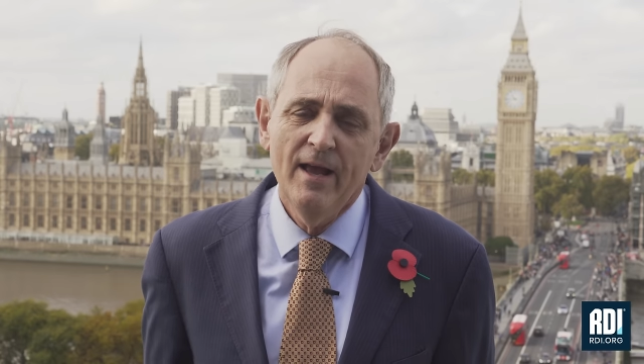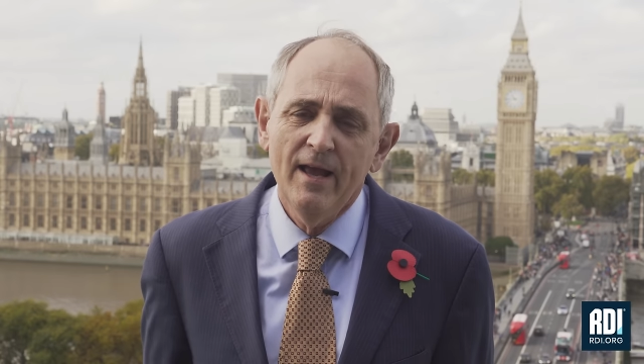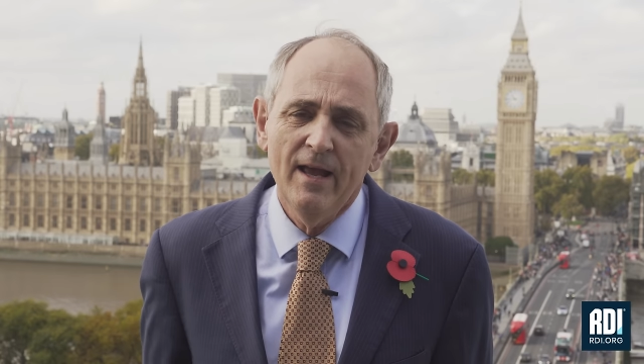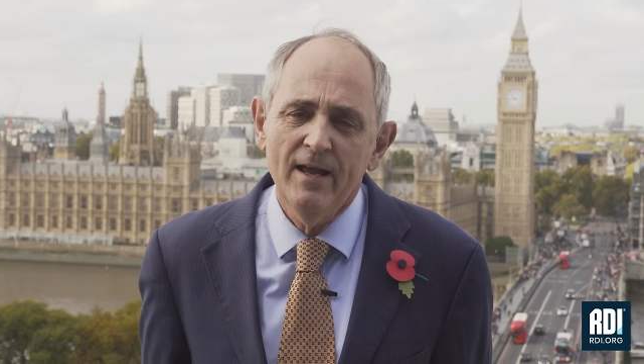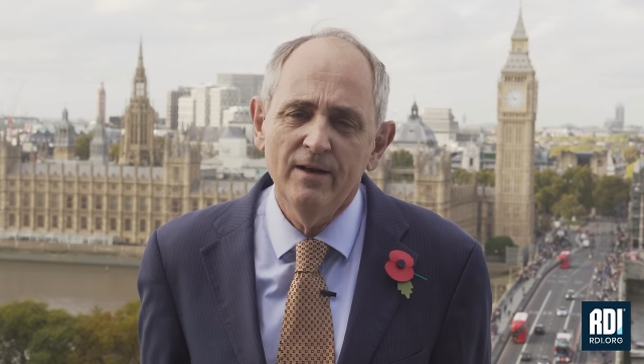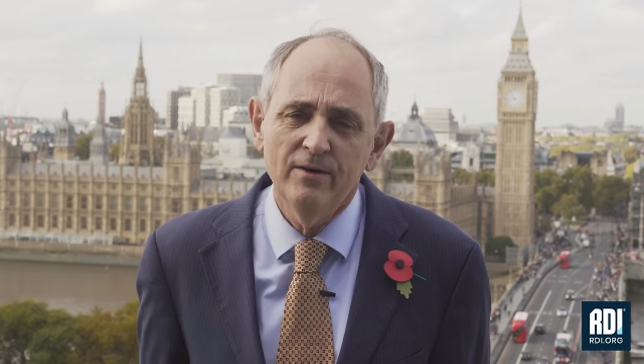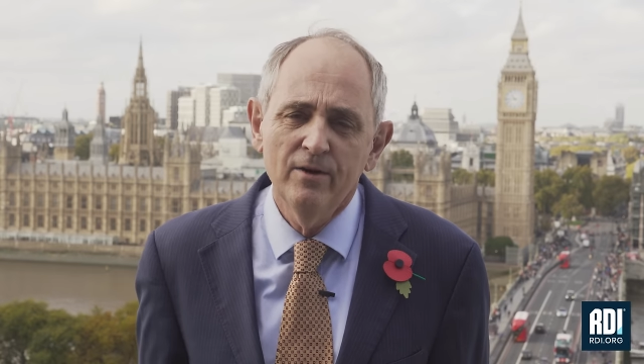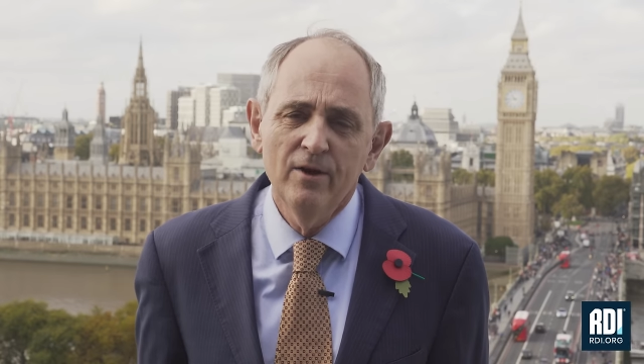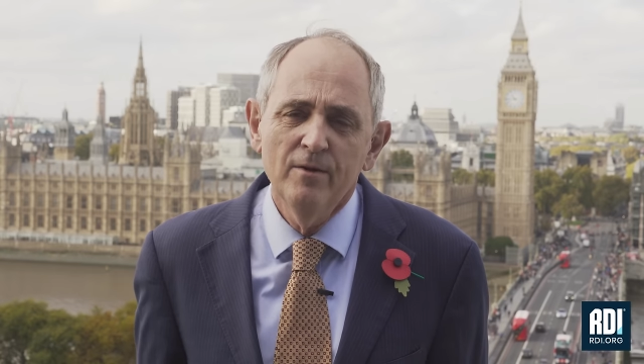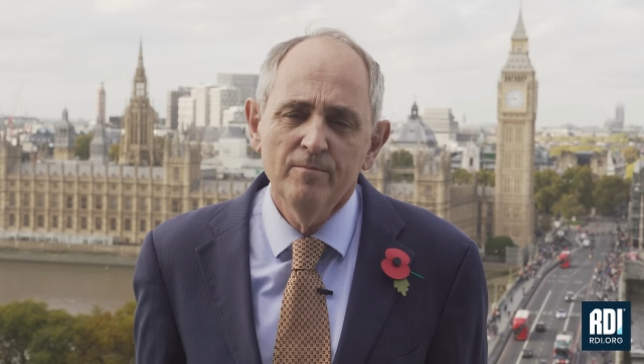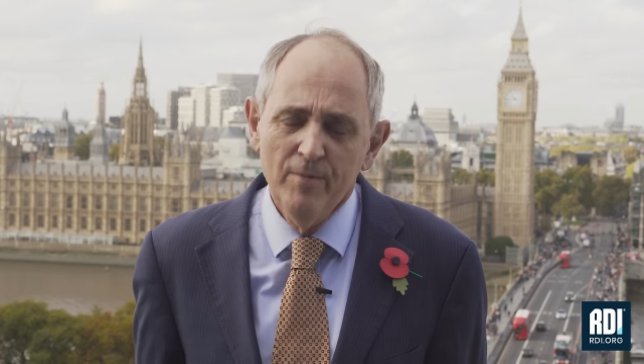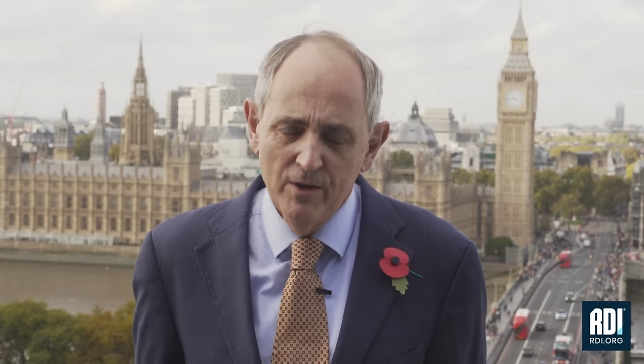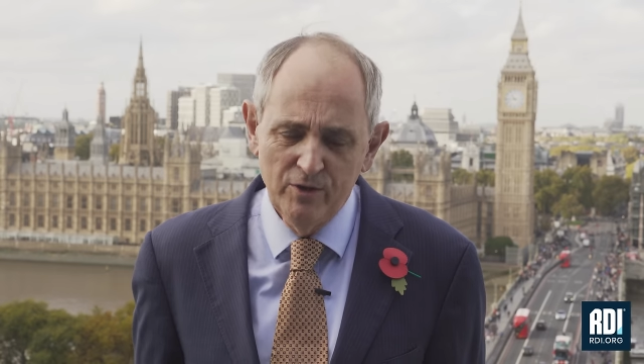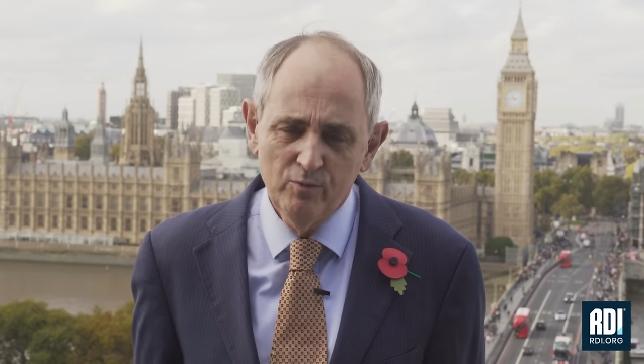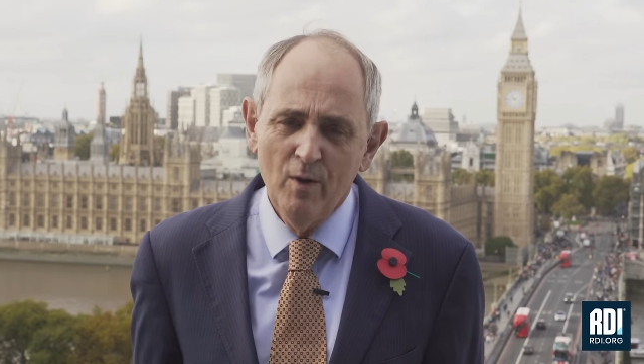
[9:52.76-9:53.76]
in
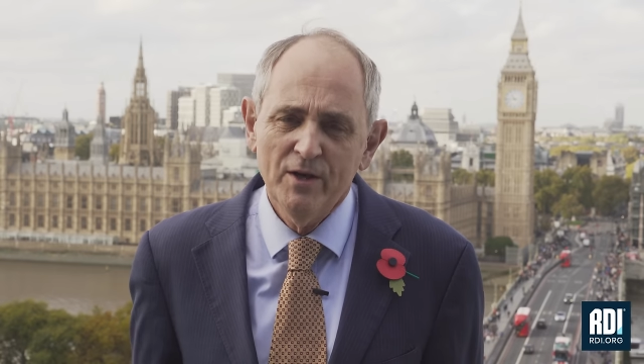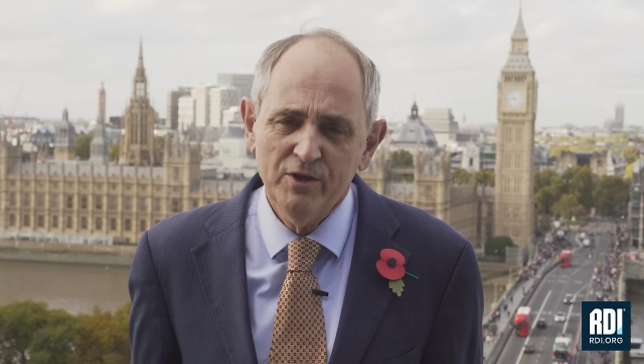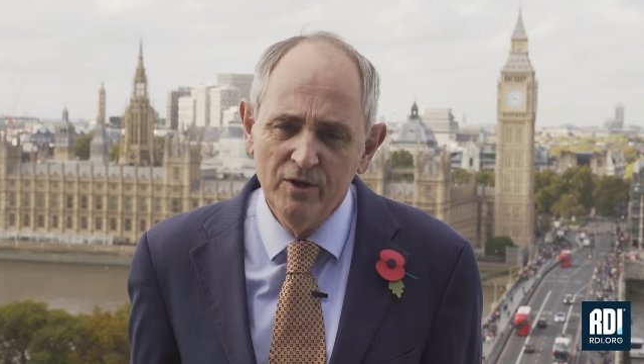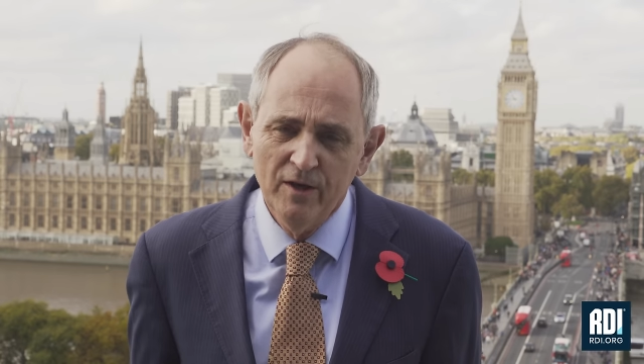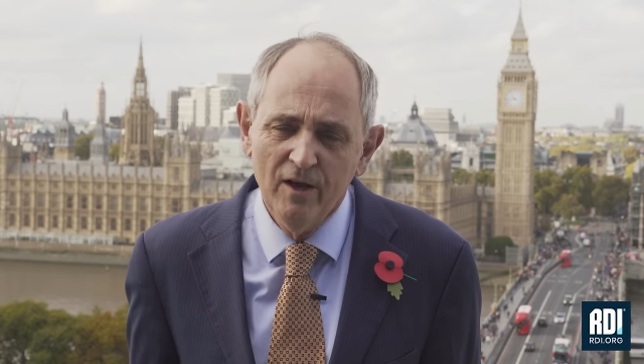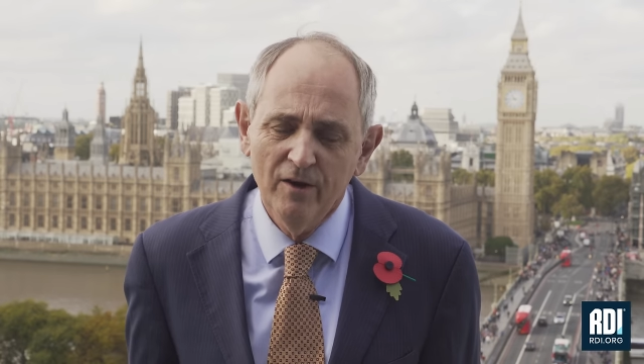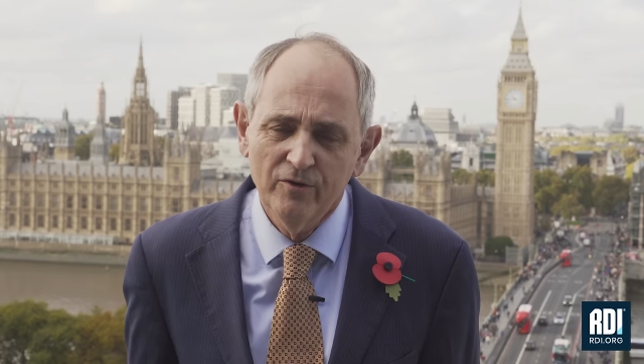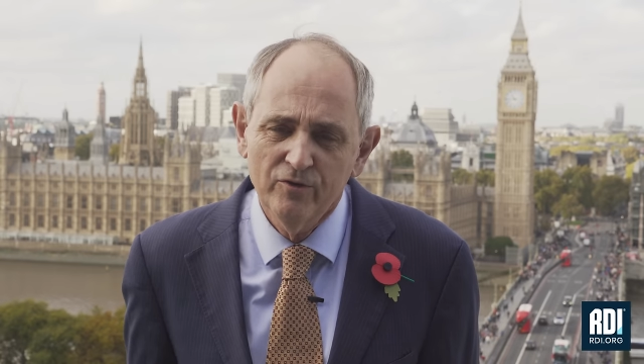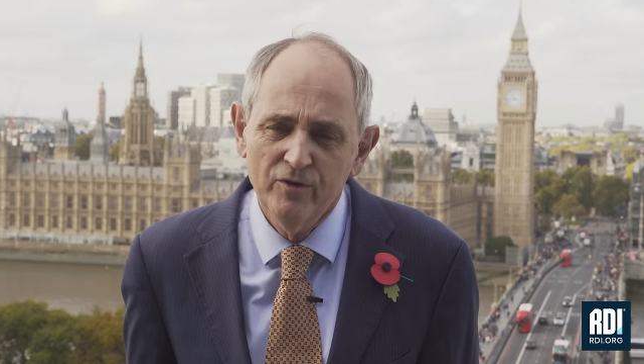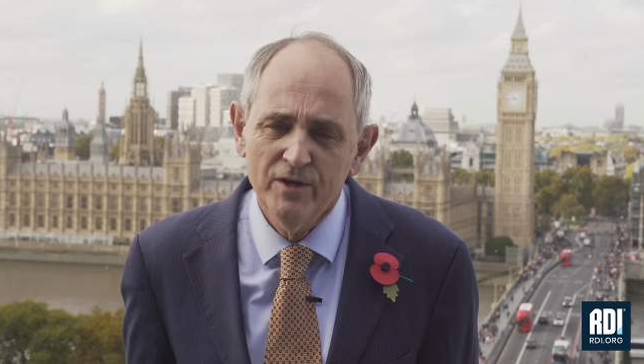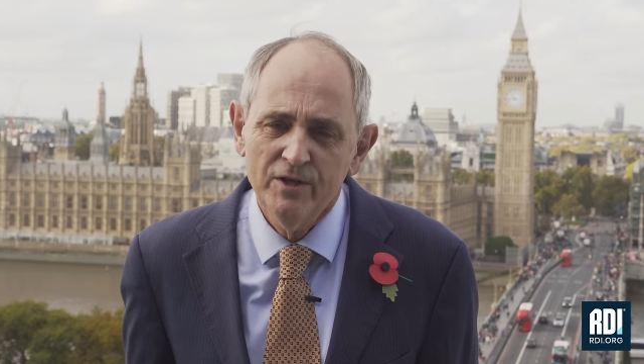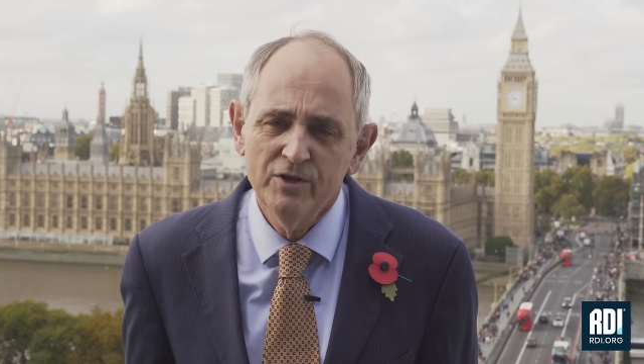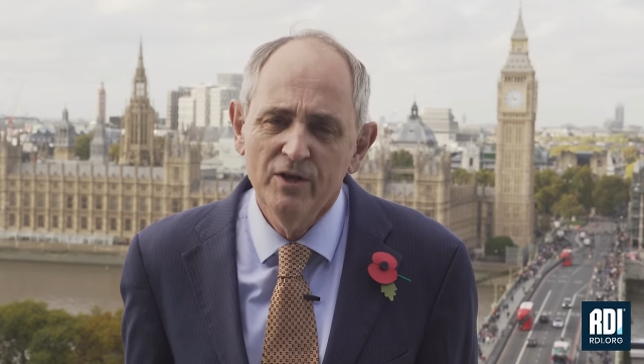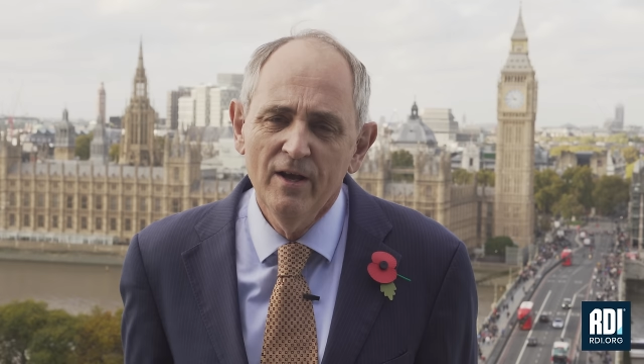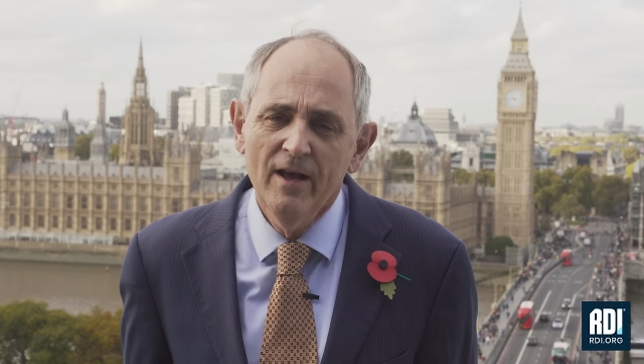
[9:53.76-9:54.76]
most Western
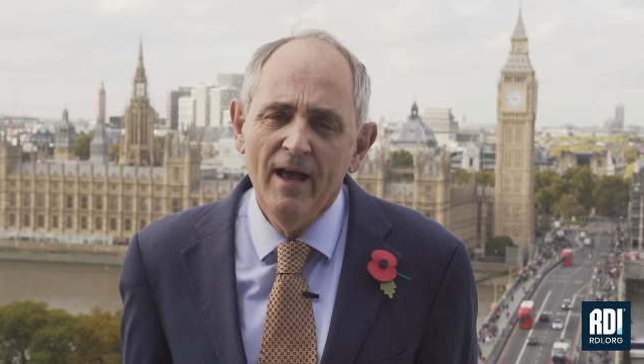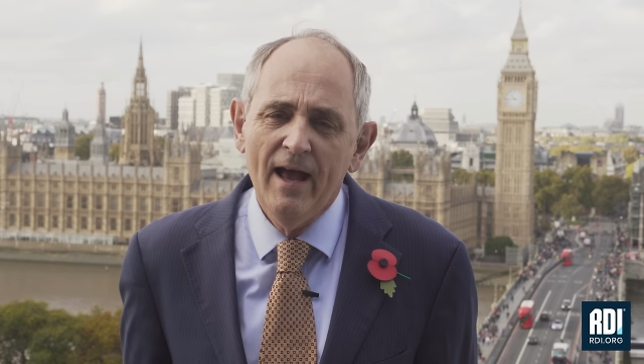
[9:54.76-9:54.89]
countries,